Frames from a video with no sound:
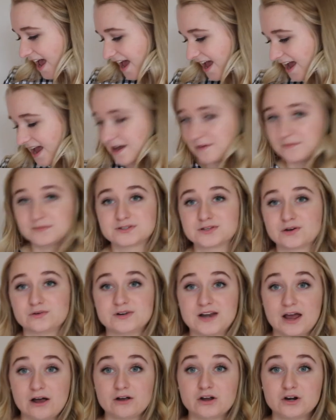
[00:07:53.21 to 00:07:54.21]
Um,
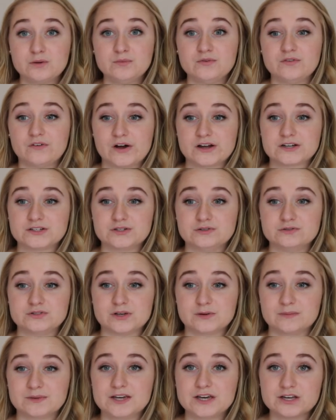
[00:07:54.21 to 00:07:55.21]
so now I'm going to move on to
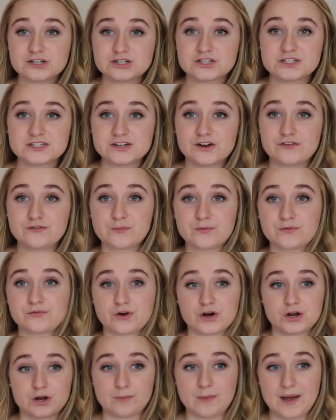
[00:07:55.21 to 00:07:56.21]
some kitchen stuff
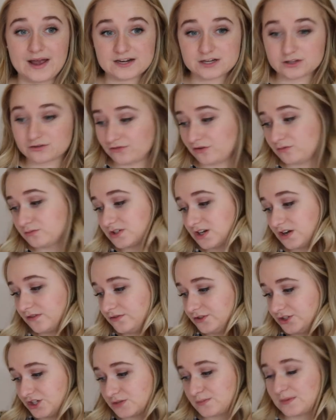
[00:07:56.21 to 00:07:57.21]
before I go back to the room
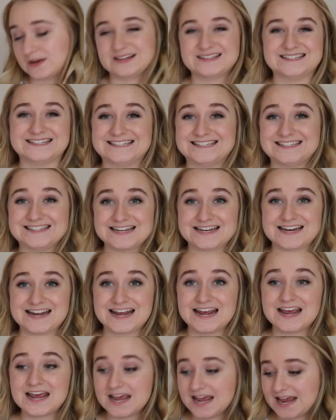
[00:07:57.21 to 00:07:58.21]
stuff just because it's
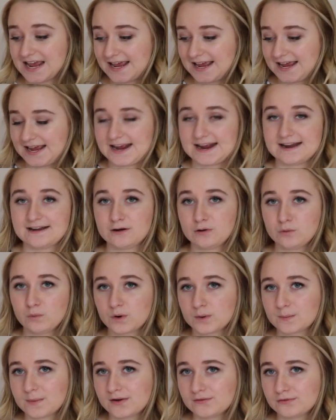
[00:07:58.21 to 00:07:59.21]
sitting in
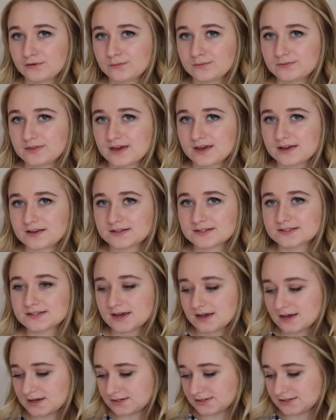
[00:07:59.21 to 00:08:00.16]
one of my room things.